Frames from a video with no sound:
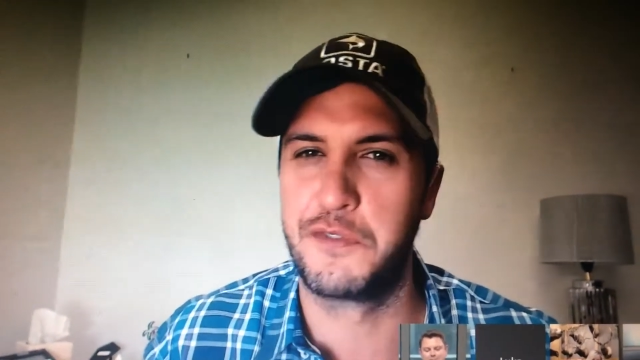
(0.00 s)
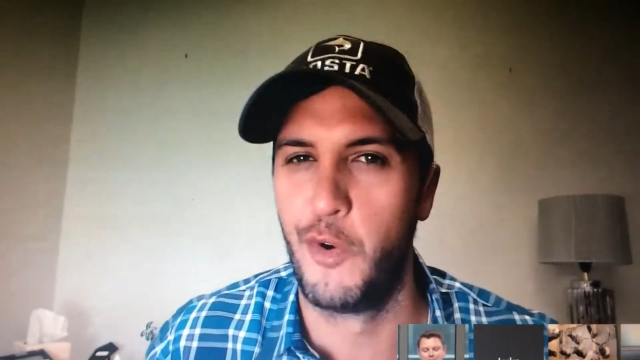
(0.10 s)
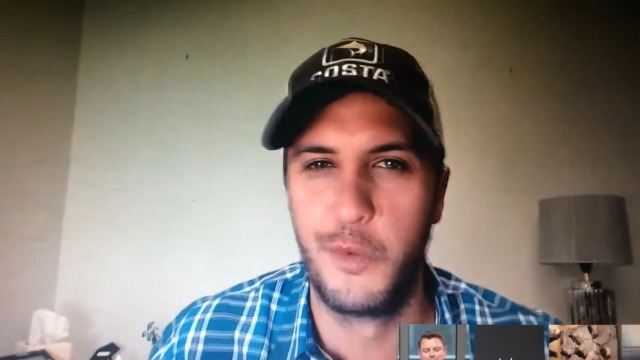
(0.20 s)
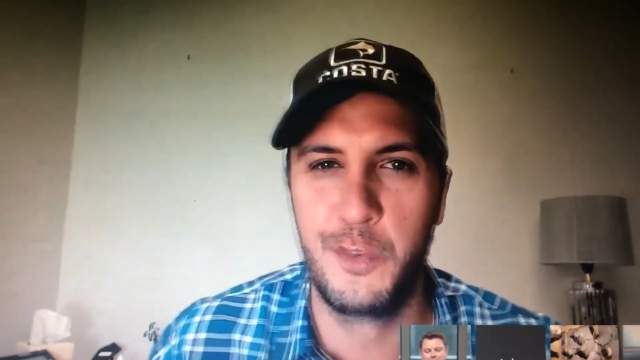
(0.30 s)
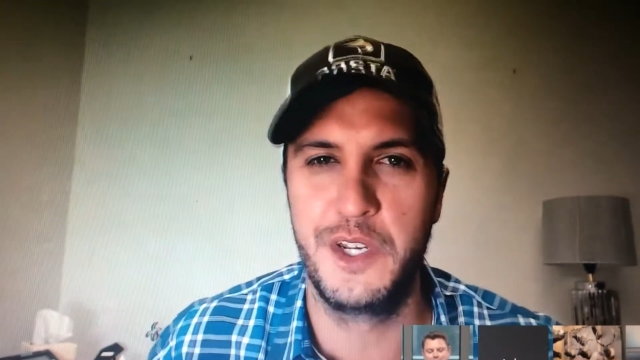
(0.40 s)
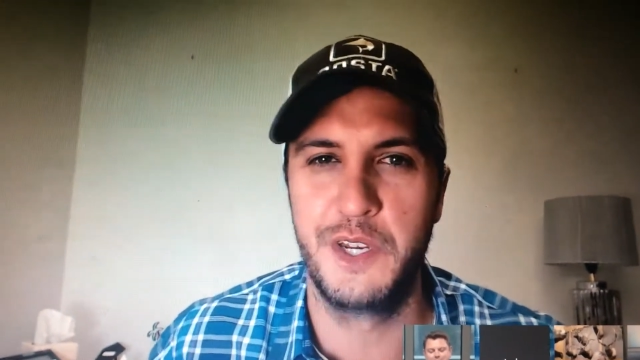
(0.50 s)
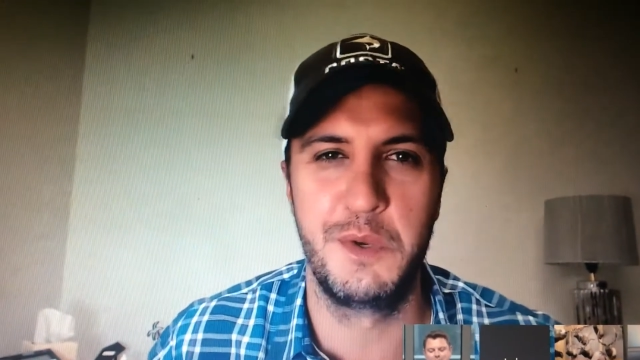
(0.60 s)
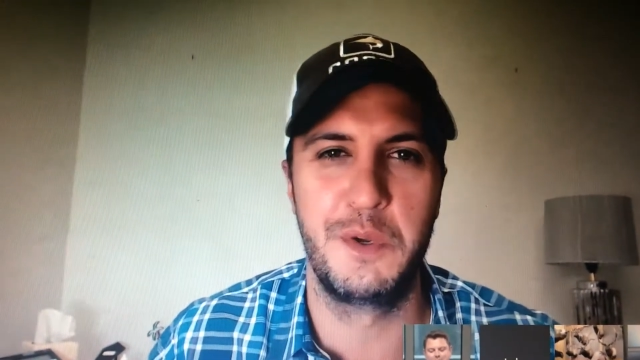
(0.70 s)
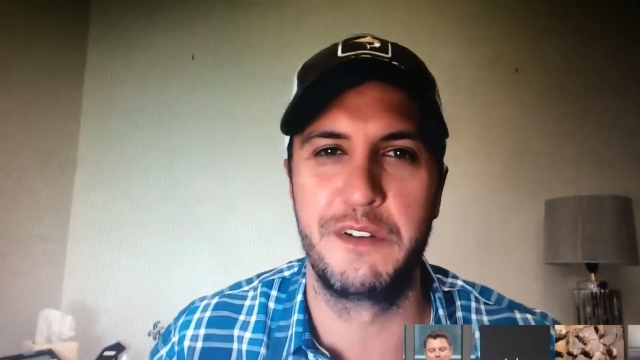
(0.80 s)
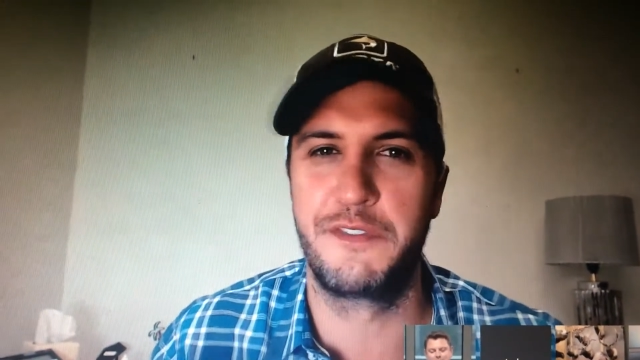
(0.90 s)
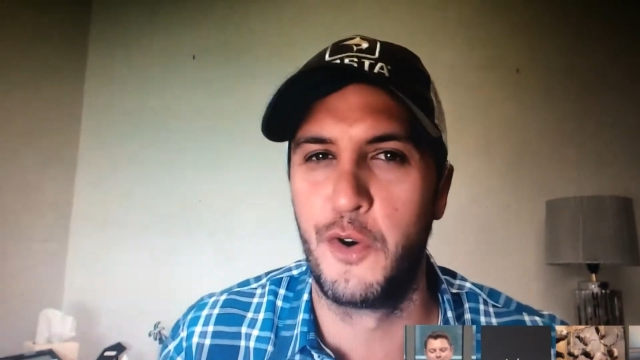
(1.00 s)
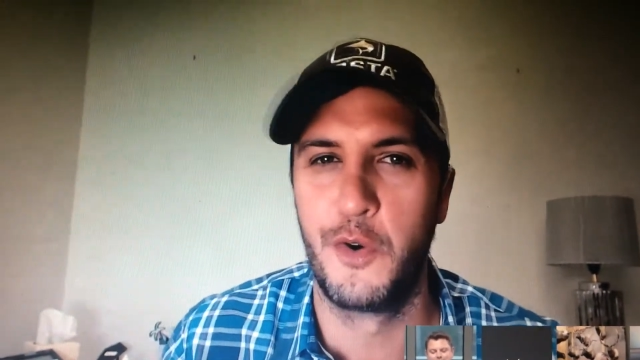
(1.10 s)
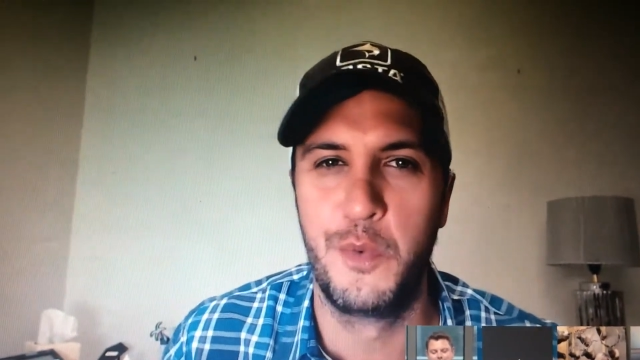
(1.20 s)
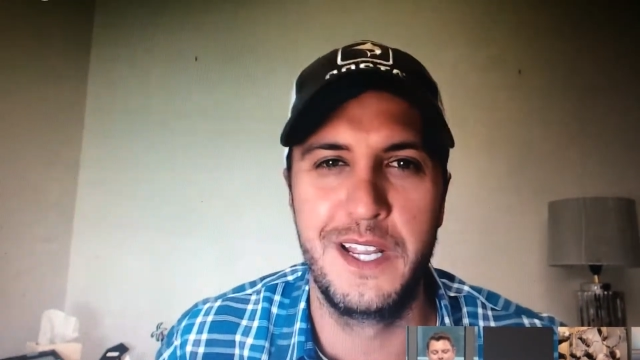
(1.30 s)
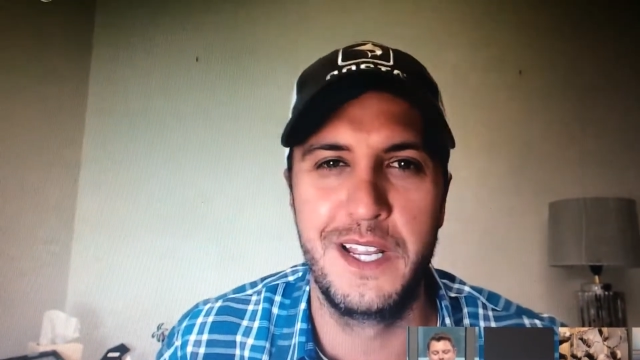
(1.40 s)
full you know we went
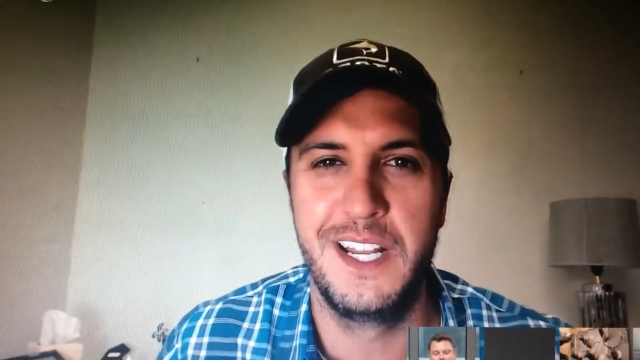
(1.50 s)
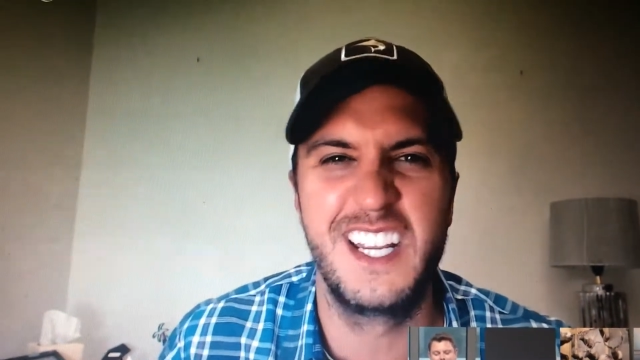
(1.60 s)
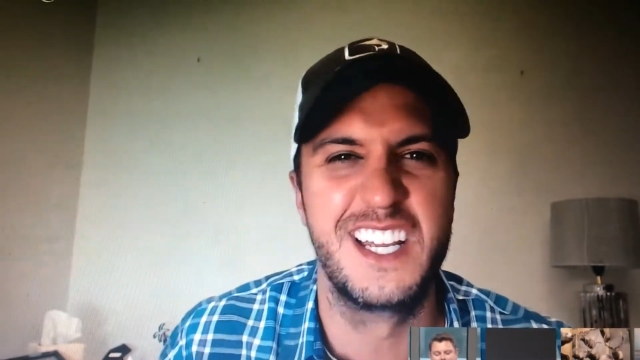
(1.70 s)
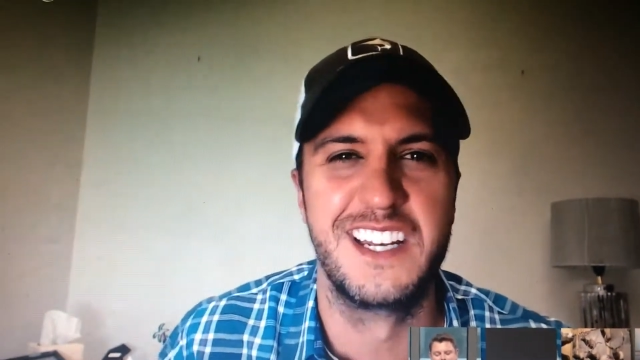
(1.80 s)
four wheeling and